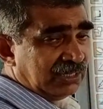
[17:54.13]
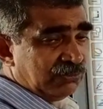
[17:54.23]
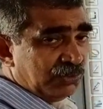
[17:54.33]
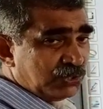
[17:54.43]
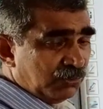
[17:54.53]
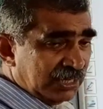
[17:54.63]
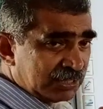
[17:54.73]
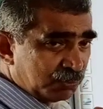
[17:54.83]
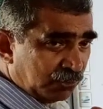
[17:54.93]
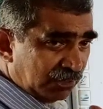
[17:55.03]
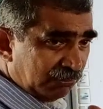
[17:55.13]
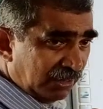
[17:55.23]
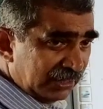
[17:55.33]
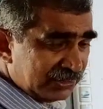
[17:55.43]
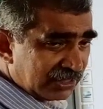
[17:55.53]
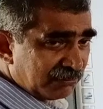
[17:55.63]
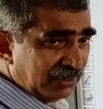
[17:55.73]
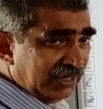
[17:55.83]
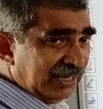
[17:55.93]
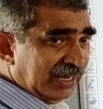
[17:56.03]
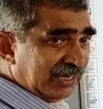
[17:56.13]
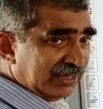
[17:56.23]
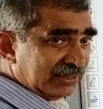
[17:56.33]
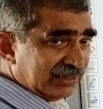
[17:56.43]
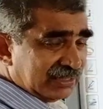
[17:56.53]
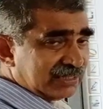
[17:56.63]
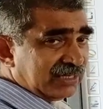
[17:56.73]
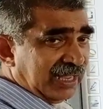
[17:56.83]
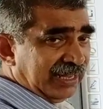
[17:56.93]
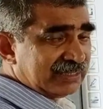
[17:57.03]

which was fought by Germany and others,